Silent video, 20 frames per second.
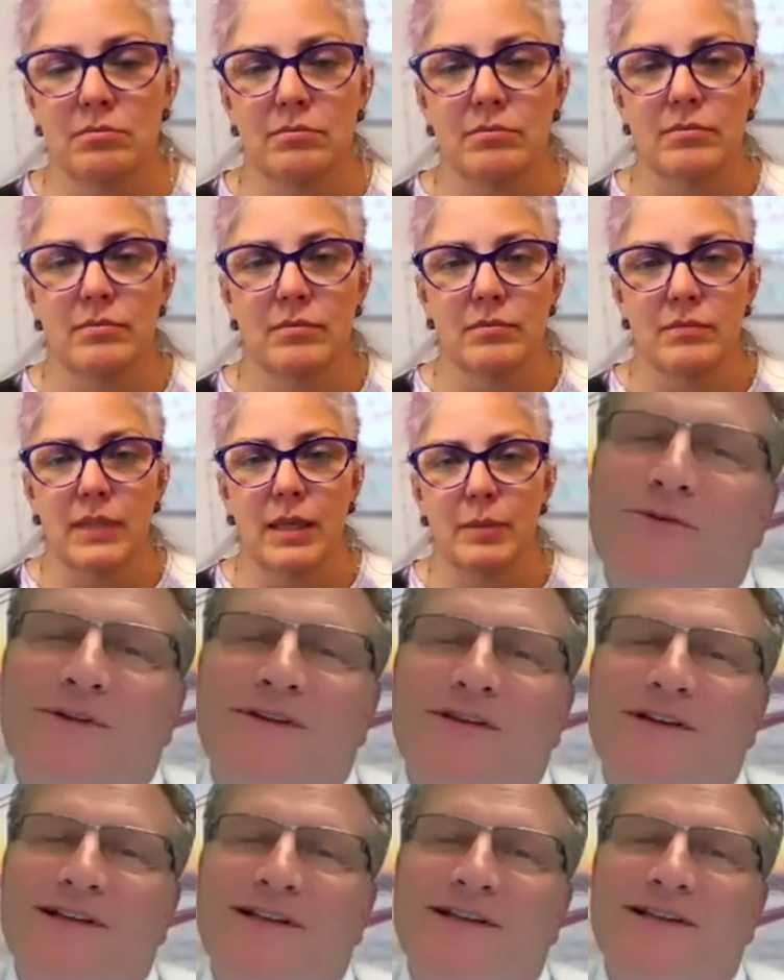you do it with
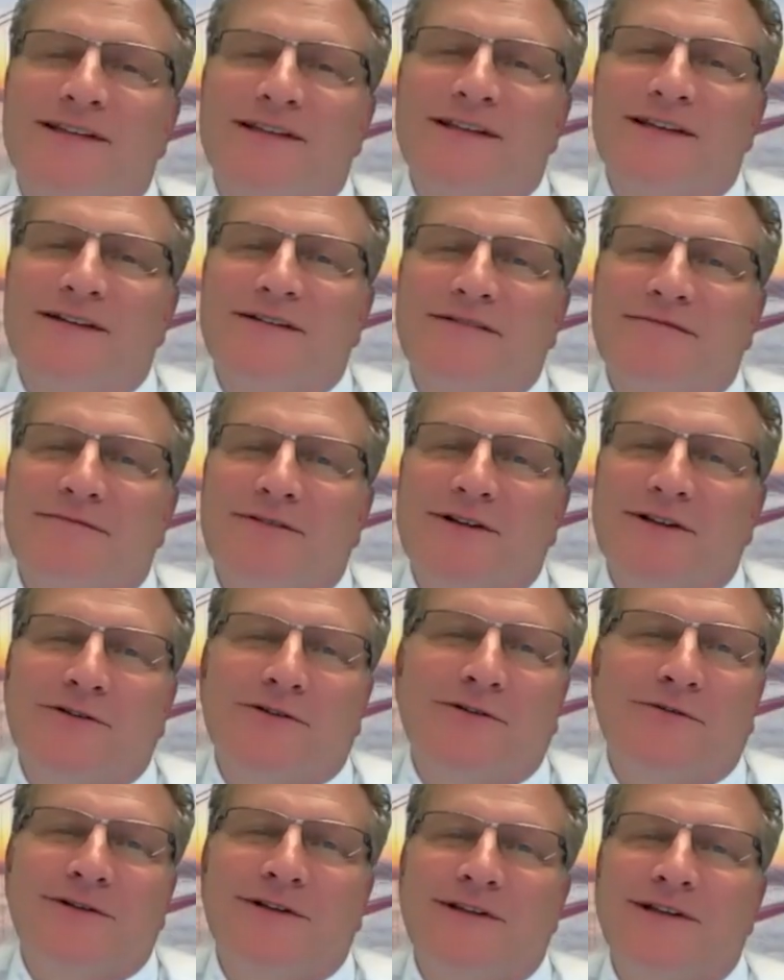dignity. You
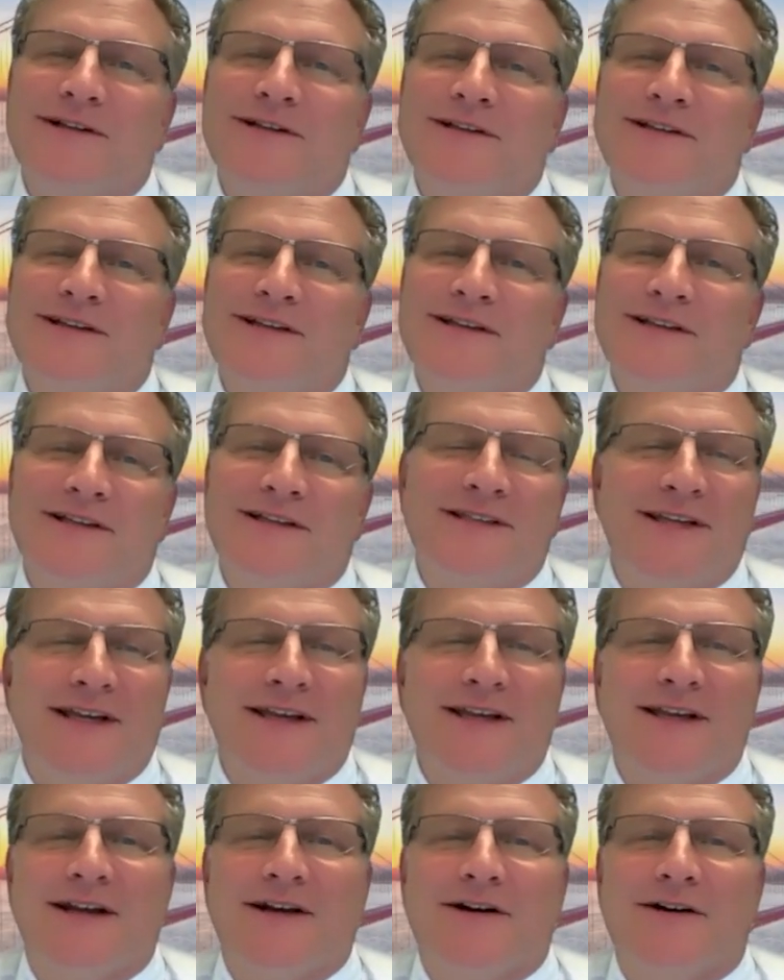do it with dignity, and you
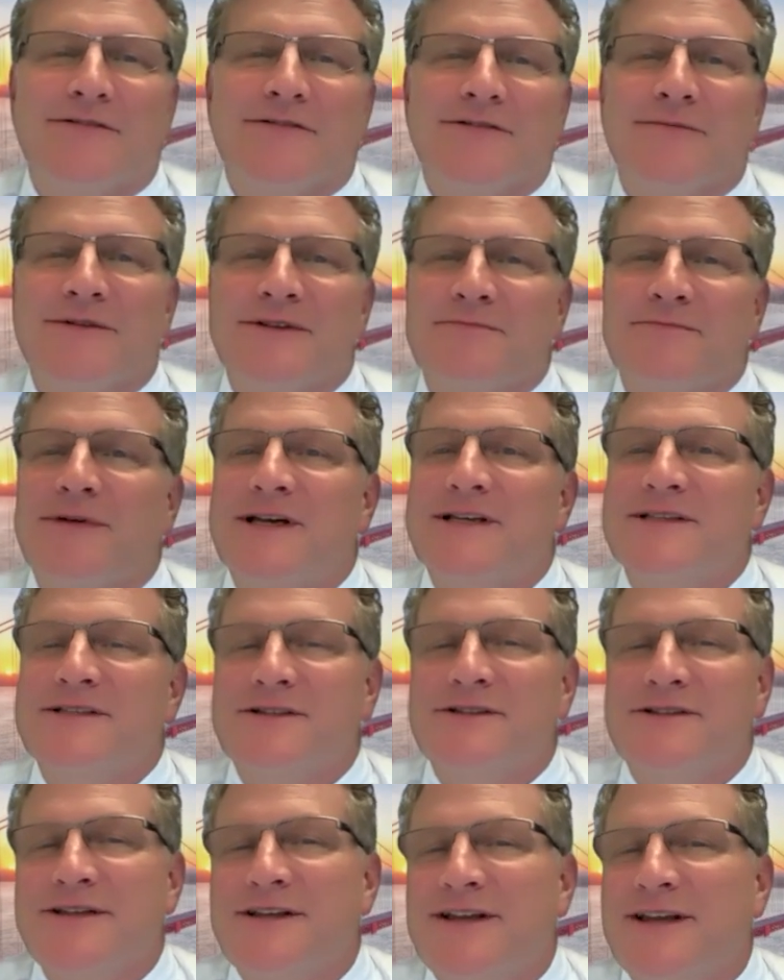take care of them as best
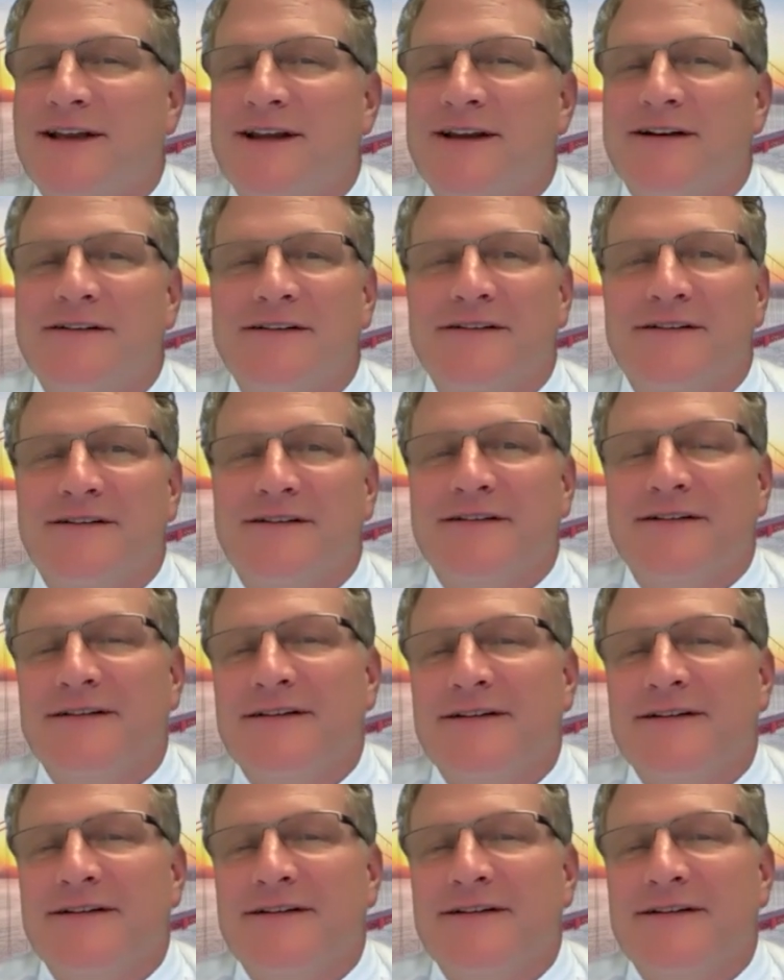as you can. And